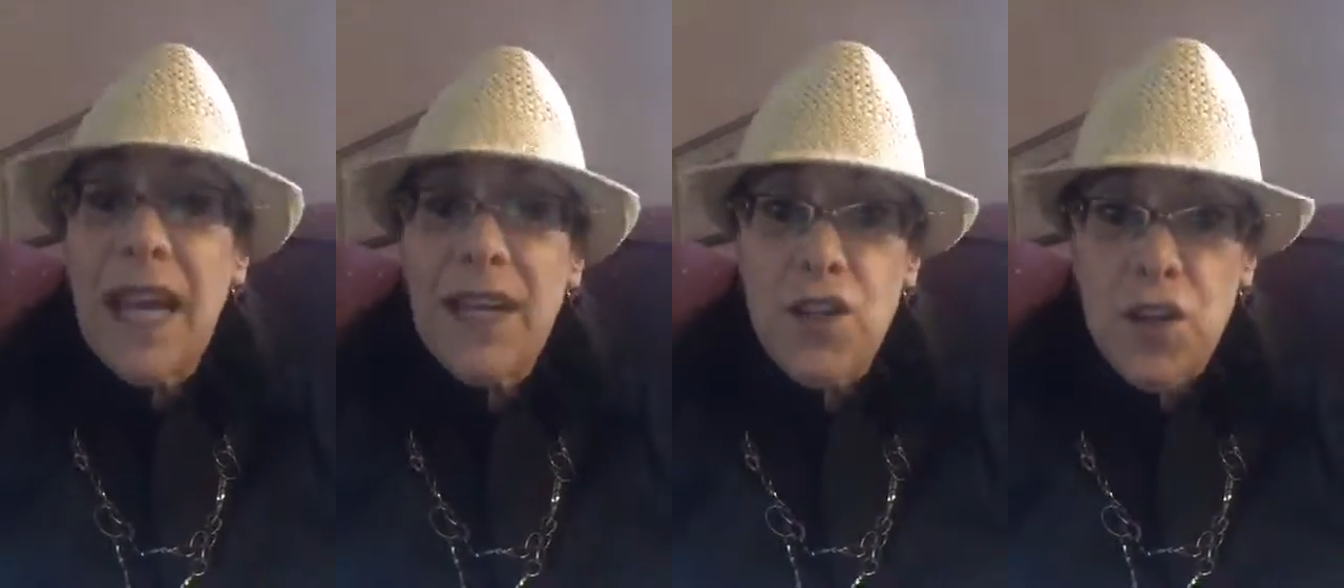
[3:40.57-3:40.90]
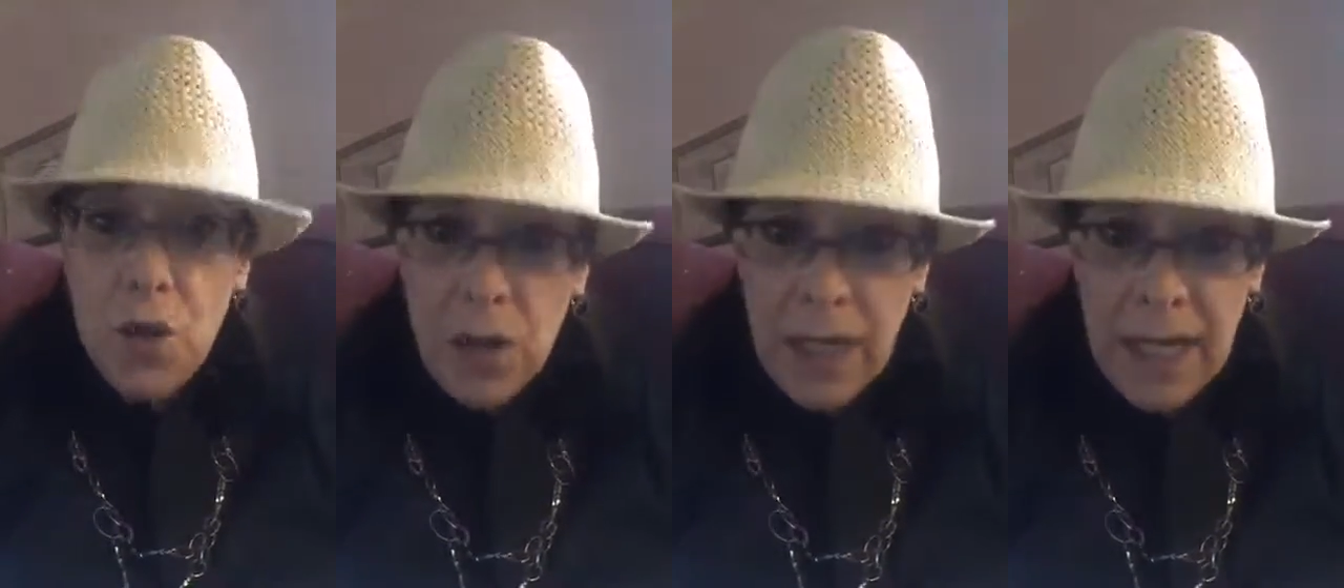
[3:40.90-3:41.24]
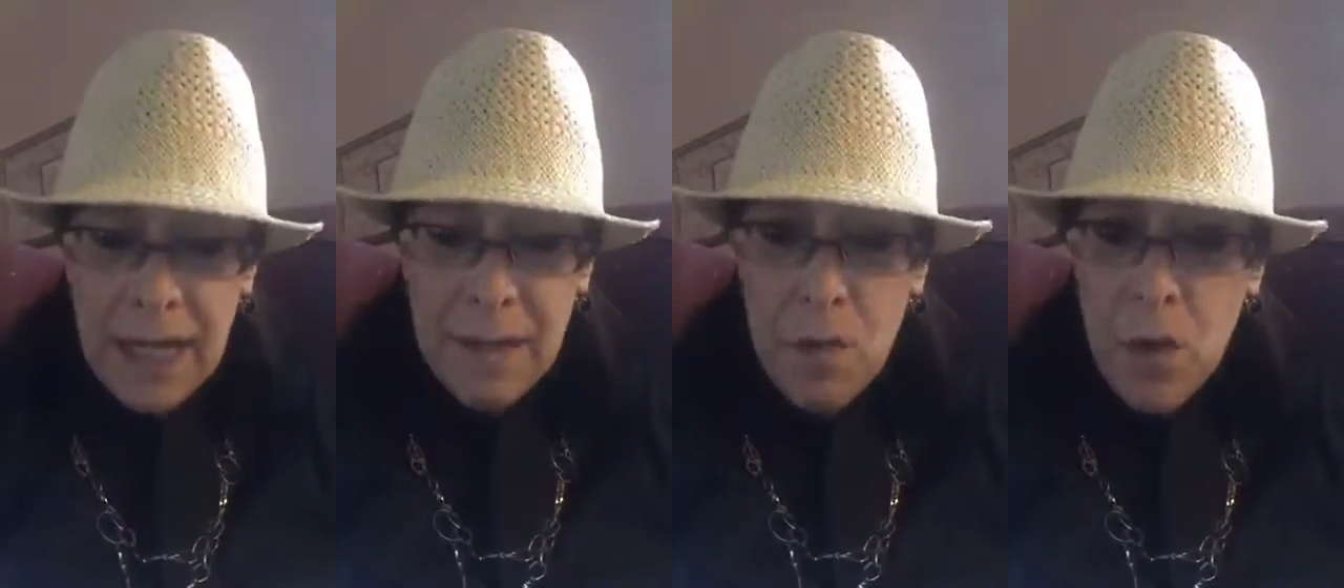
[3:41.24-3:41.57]
And
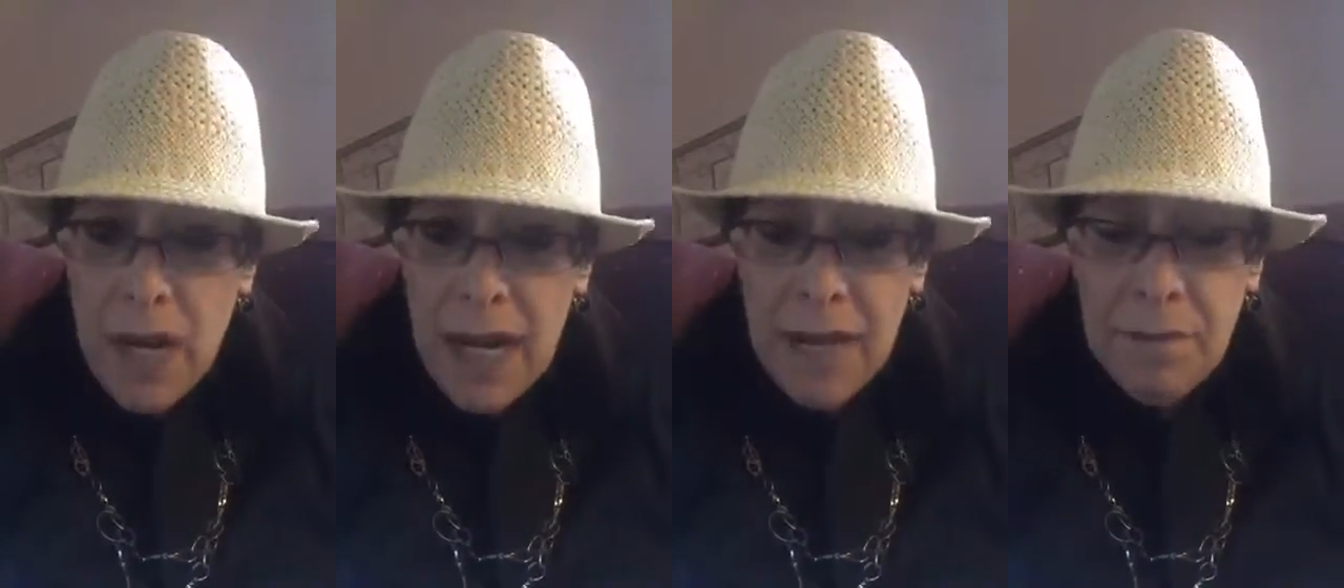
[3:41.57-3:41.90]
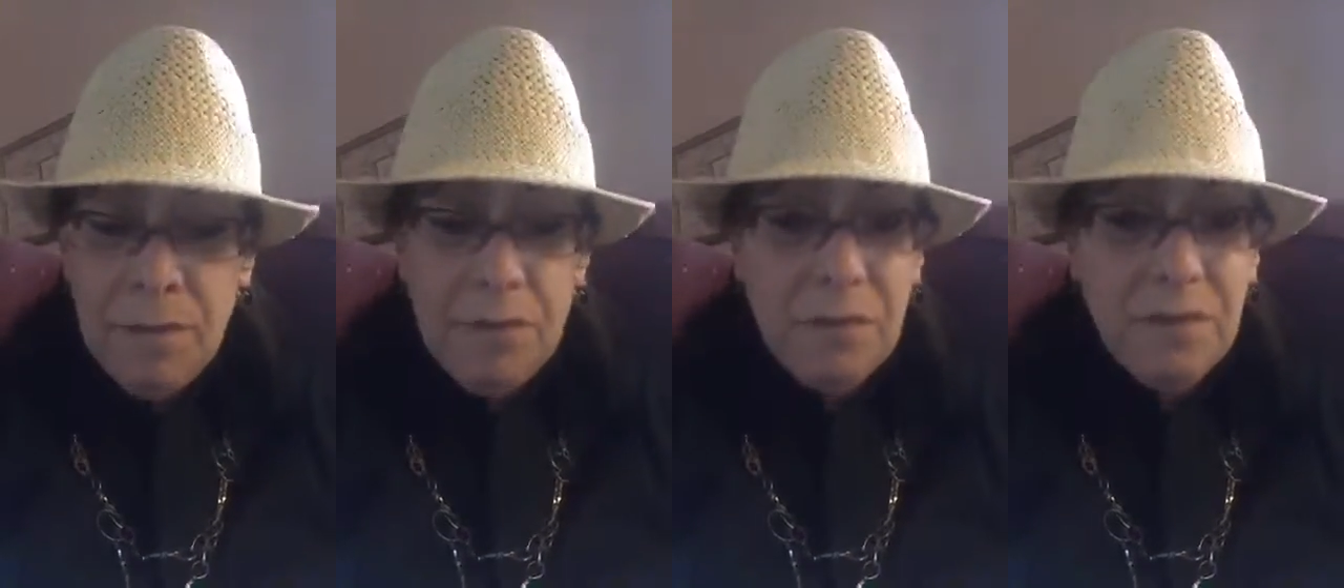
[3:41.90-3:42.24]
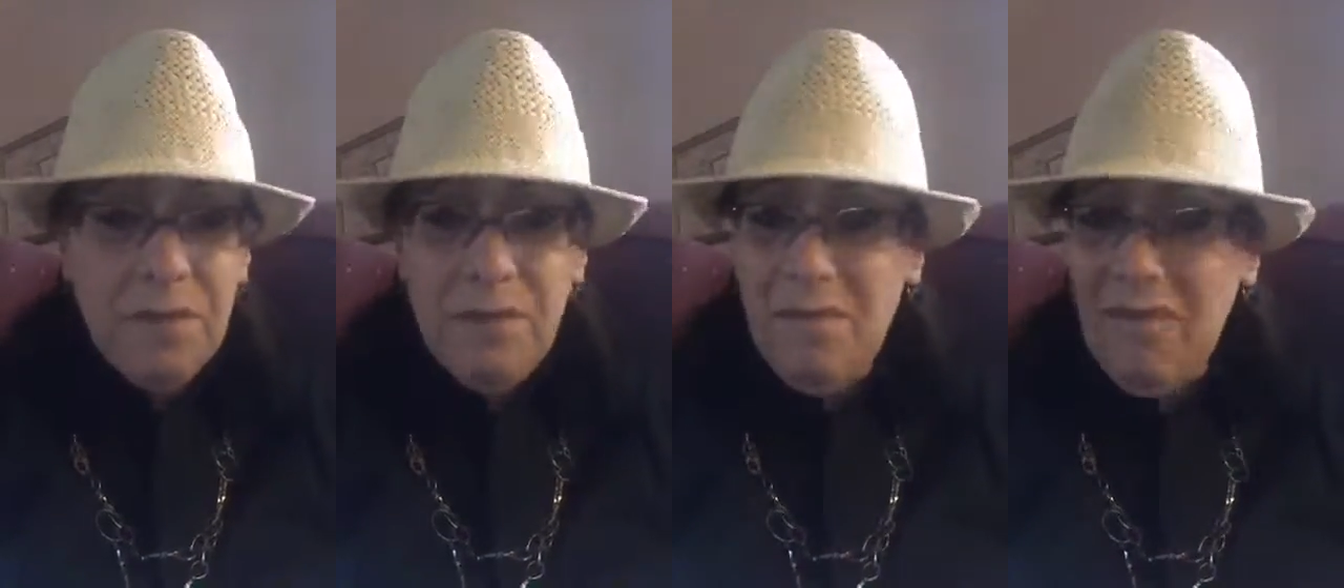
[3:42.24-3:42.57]
journaling in the morning,
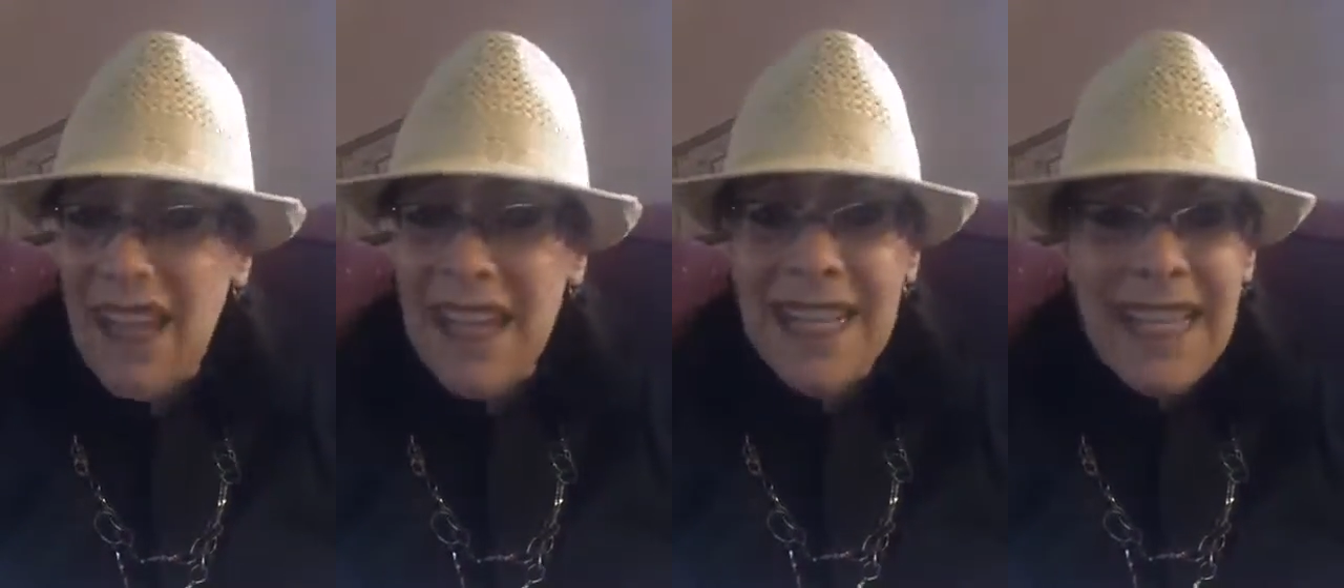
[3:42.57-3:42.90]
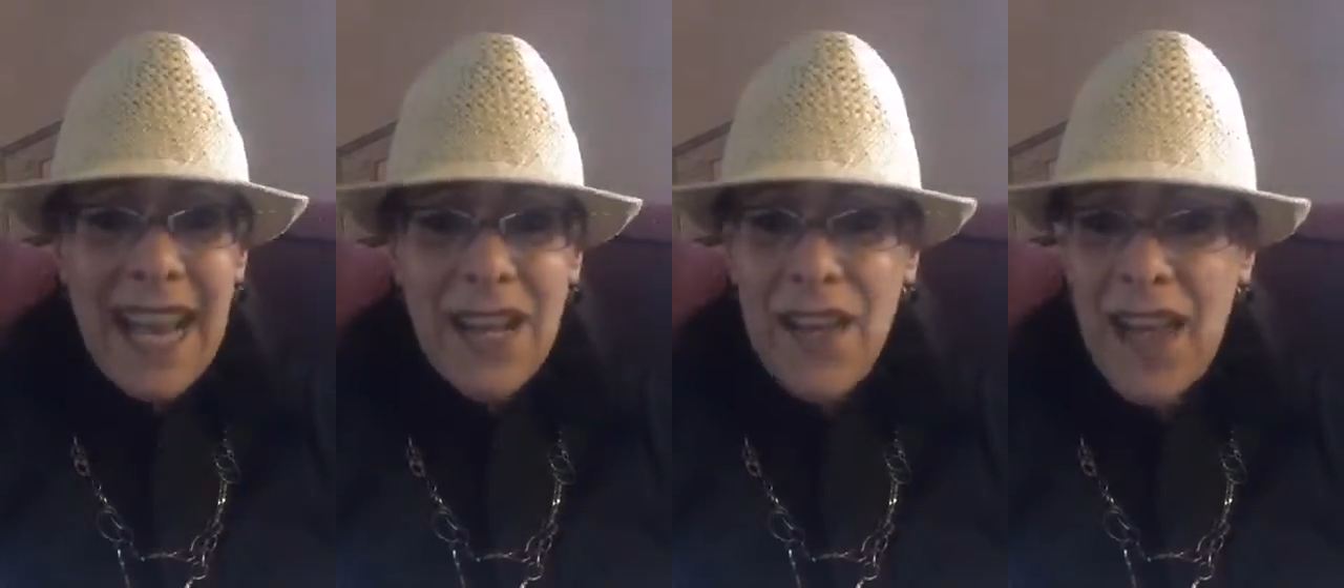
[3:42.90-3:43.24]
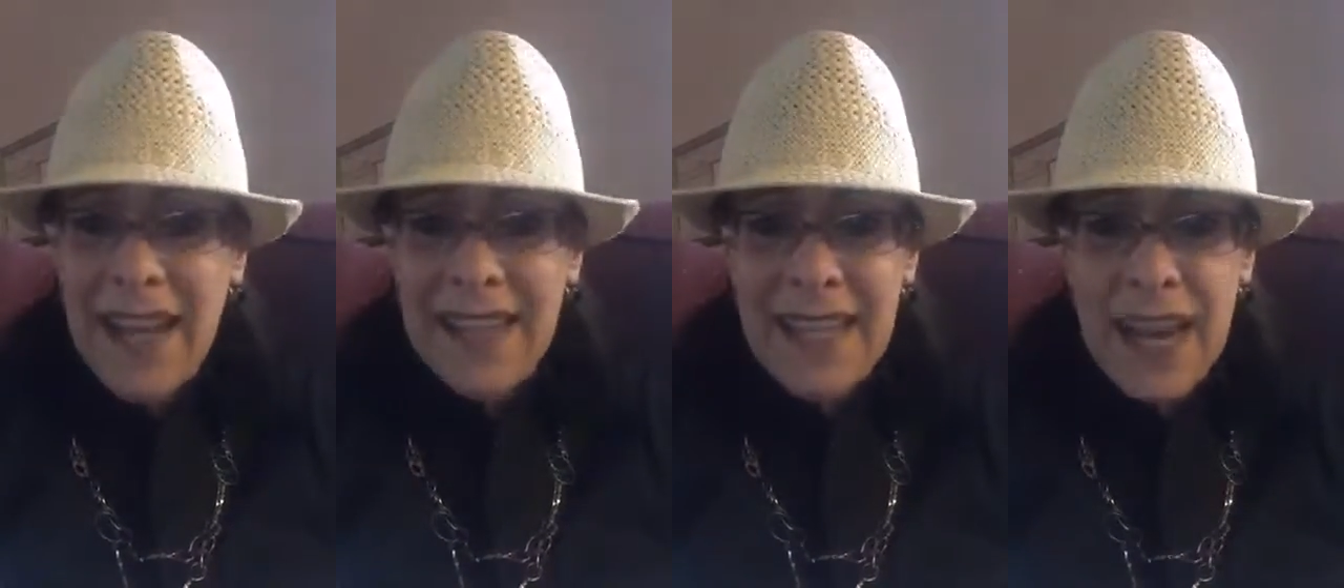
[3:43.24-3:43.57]
setting
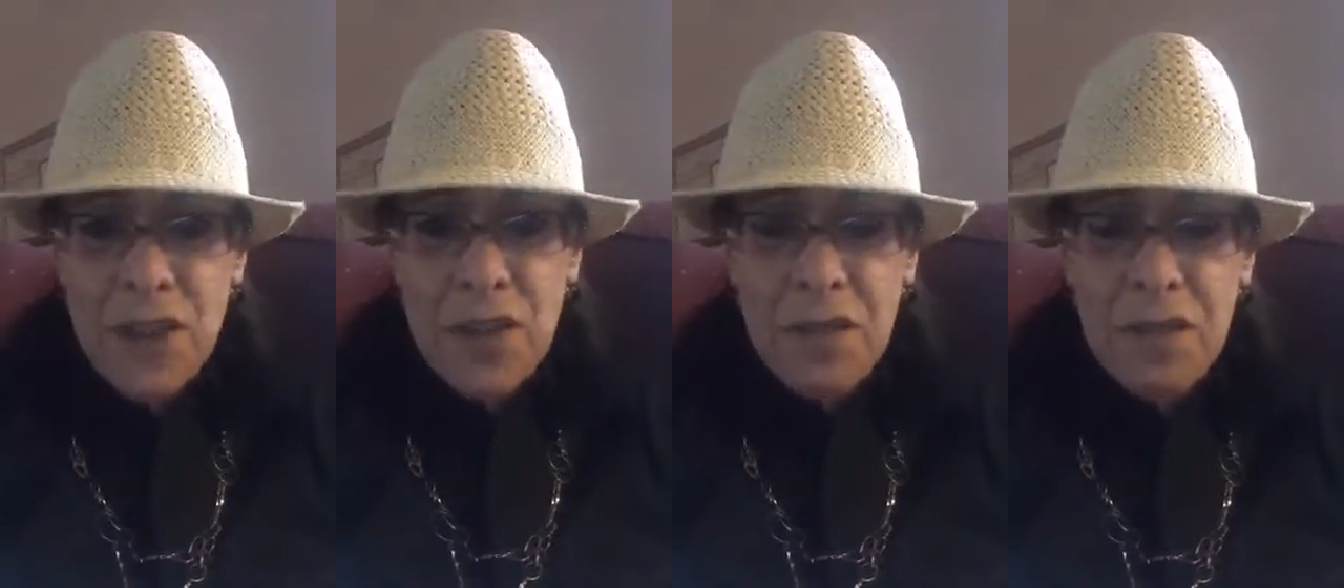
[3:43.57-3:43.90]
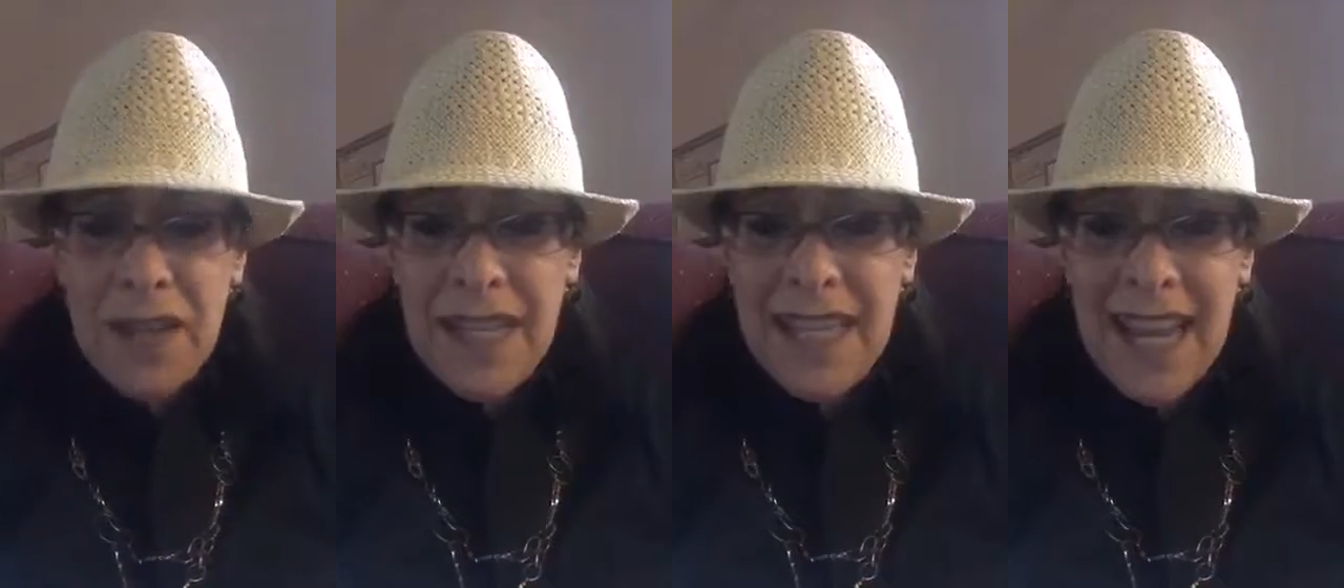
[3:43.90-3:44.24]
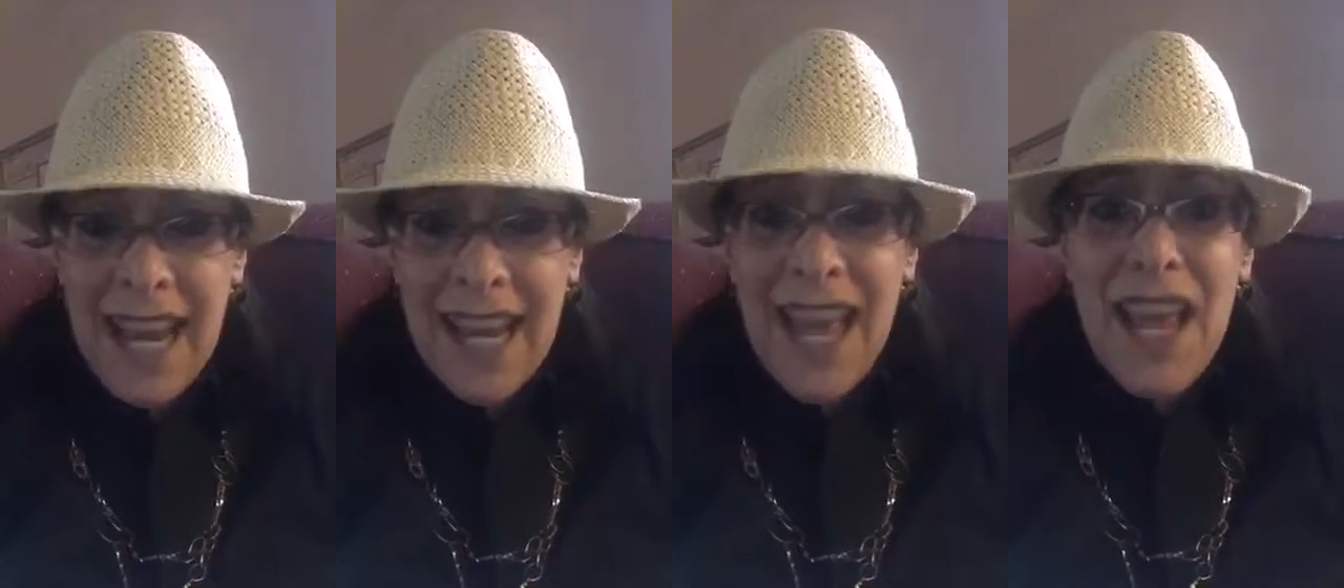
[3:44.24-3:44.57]
that intention for the
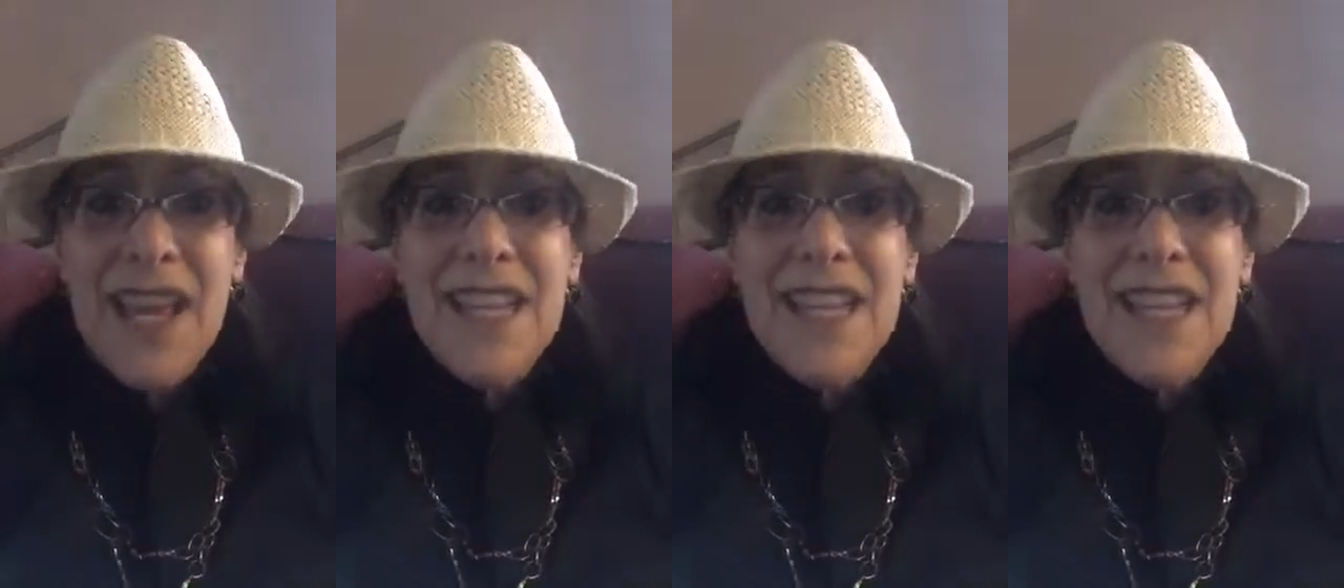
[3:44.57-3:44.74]
day,